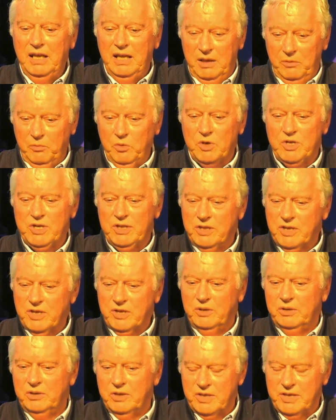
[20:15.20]
It, wasn't as
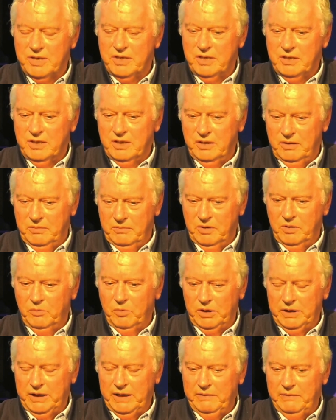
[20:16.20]
good as the, the
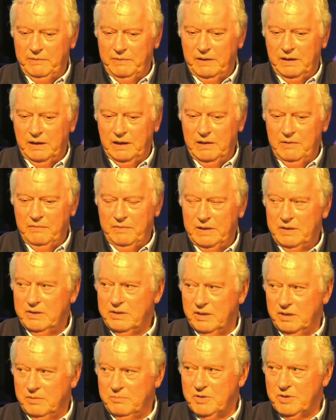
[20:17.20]
185 in
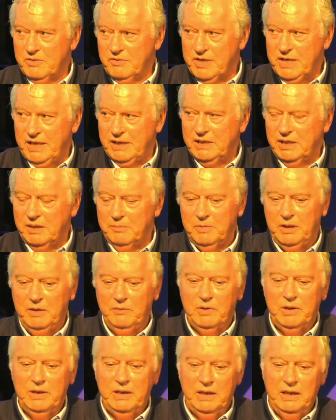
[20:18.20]
terms of setup and
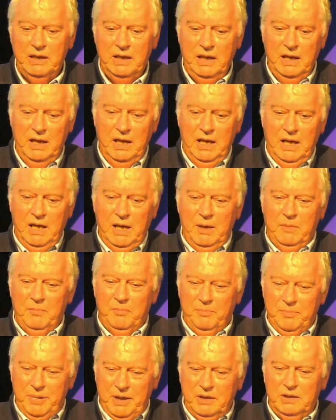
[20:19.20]
everything,
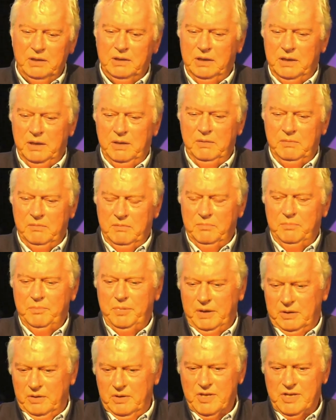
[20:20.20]
partly
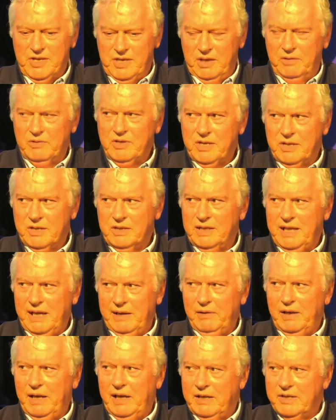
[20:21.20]
because you know
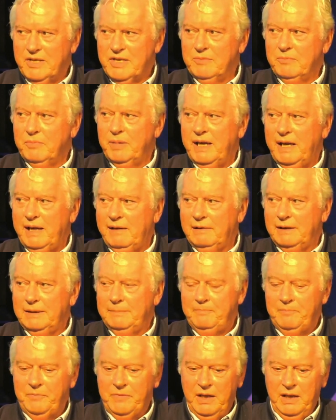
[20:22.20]
now it had some power,
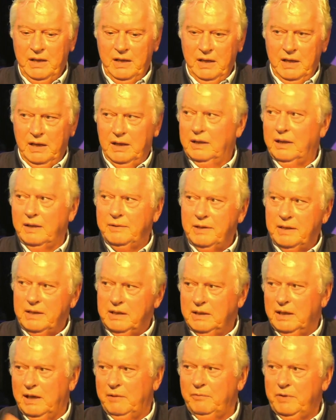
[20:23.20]
and I think
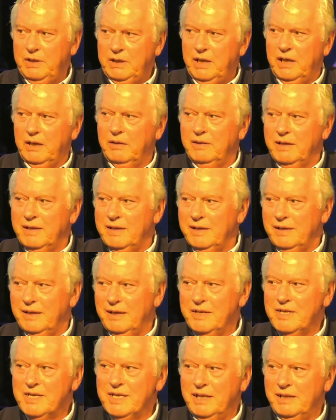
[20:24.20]
in that video they,
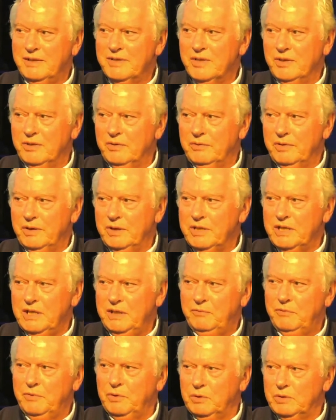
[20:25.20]
they said sort of
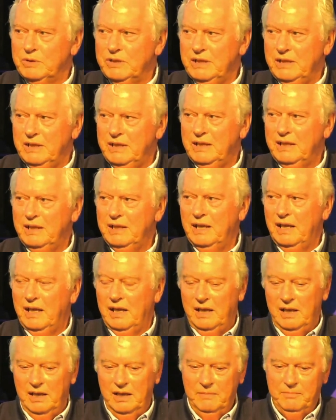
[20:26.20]
1340 um,
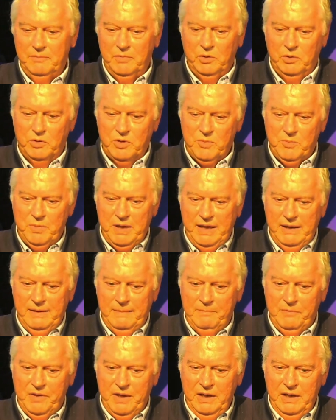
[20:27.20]
uh, horsepower,